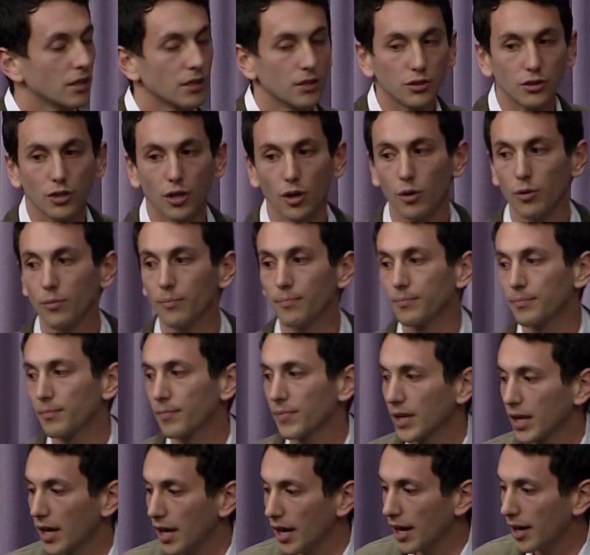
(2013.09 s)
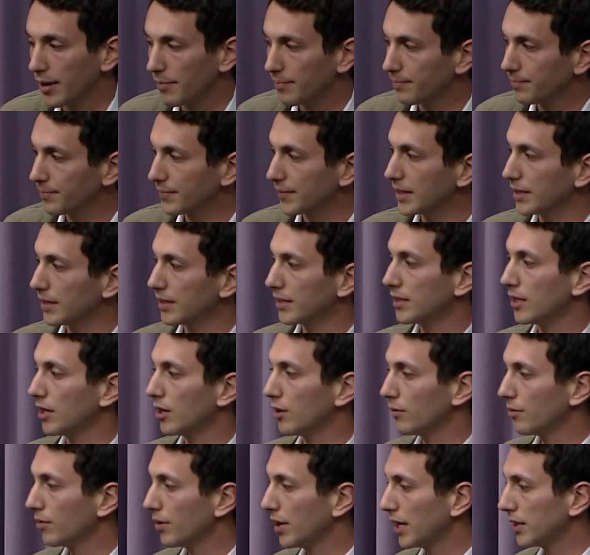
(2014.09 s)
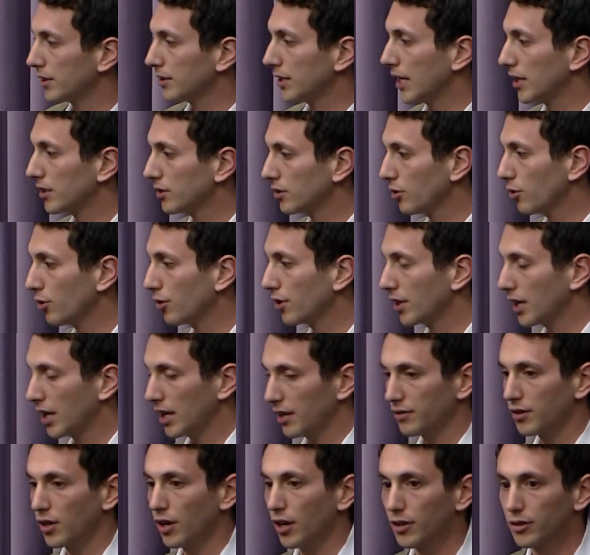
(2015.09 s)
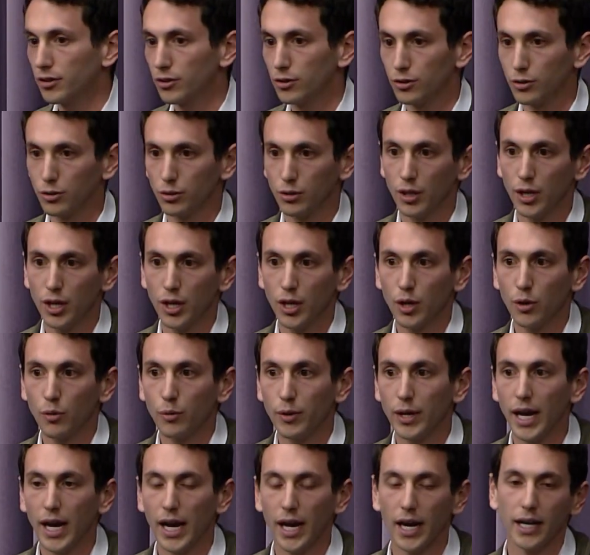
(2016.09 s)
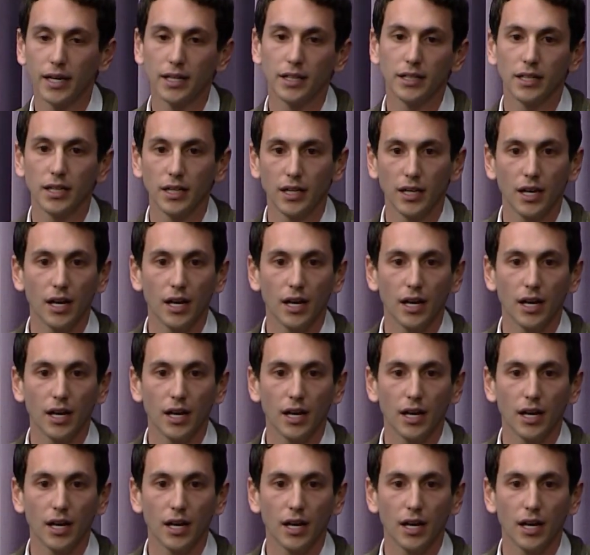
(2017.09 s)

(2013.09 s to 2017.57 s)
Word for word: So, um, you know, as, as Lauren and I have gone through, we had